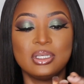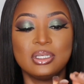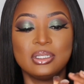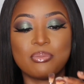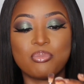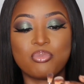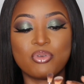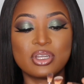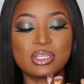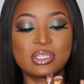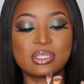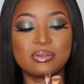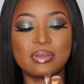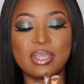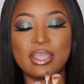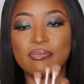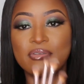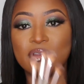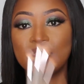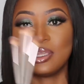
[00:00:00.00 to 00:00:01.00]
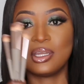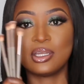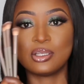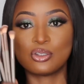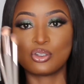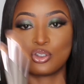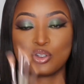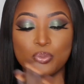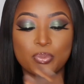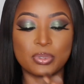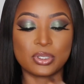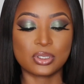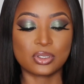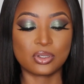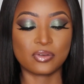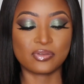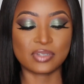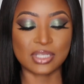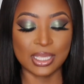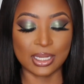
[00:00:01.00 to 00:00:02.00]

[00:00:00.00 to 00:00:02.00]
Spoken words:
The brittle, everything is super soft.